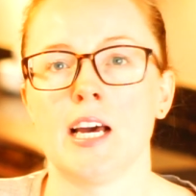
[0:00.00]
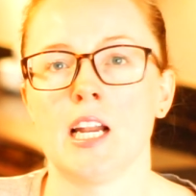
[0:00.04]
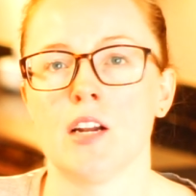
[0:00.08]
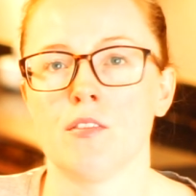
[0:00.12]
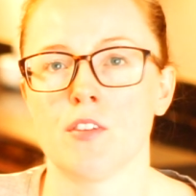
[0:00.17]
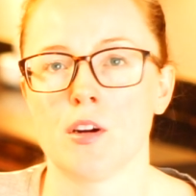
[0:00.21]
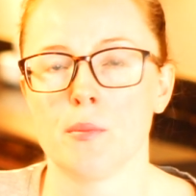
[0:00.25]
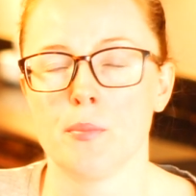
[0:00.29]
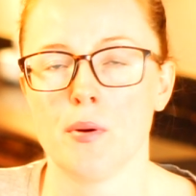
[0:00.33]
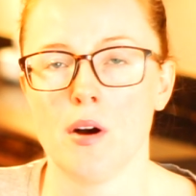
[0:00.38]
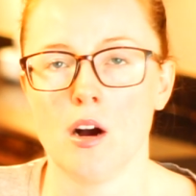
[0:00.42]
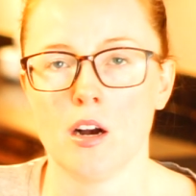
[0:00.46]
out of
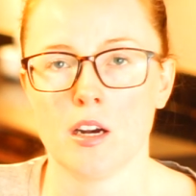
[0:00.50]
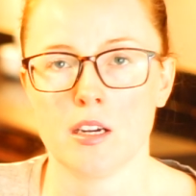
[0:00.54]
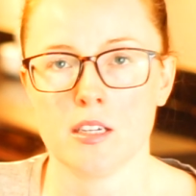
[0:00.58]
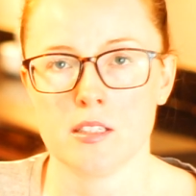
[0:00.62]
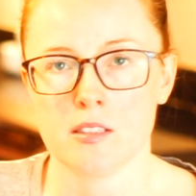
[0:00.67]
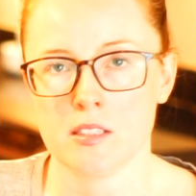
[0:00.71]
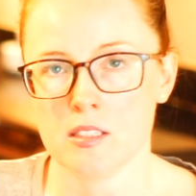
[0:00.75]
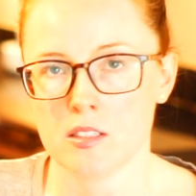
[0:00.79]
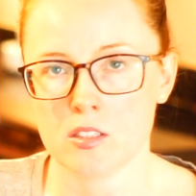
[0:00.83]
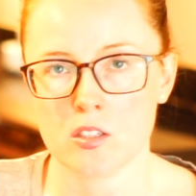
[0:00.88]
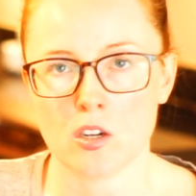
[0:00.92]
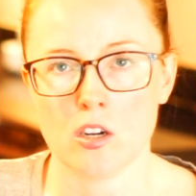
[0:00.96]
our
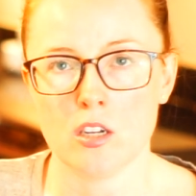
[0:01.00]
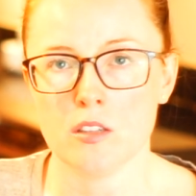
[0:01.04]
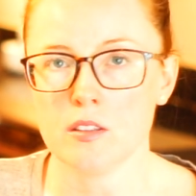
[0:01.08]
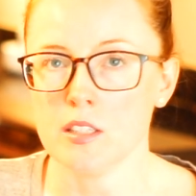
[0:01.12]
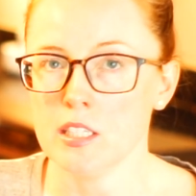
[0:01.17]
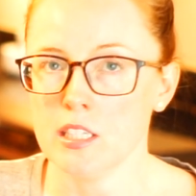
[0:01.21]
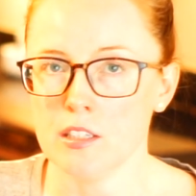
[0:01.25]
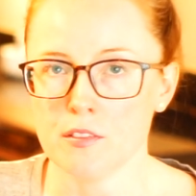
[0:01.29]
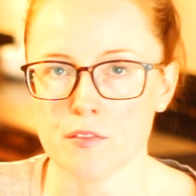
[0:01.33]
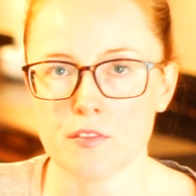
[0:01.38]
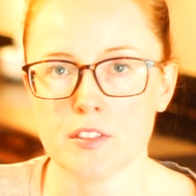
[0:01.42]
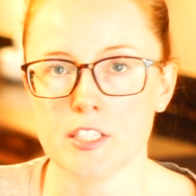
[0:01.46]
pockets. It's called
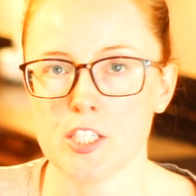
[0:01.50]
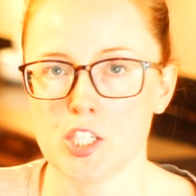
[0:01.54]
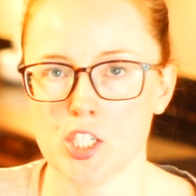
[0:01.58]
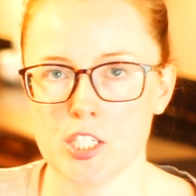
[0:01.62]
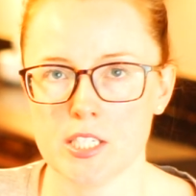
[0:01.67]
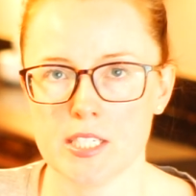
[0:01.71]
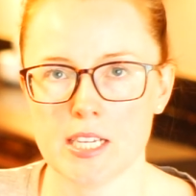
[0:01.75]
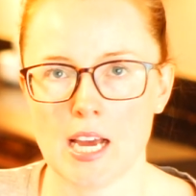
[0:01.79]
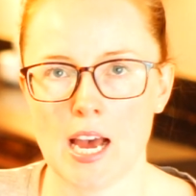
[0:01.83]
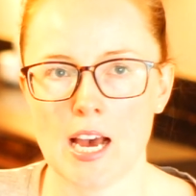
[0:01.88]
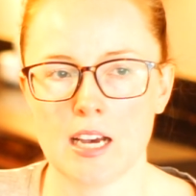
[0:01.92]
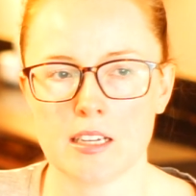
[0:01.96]
the inflation
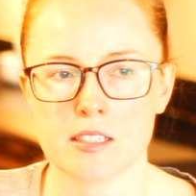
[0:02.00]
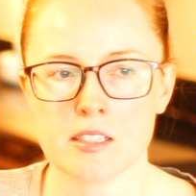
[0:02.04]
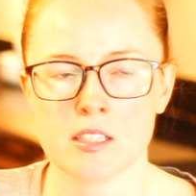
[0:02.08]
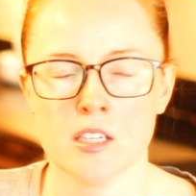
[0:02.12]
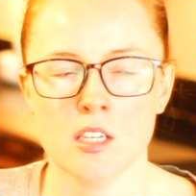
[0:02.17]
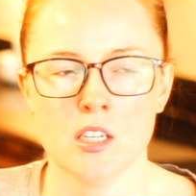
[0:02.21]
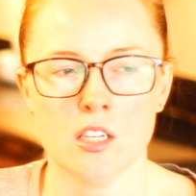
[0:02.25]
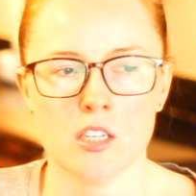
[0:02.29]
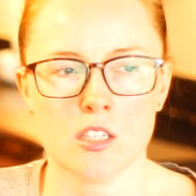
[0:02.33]
tax.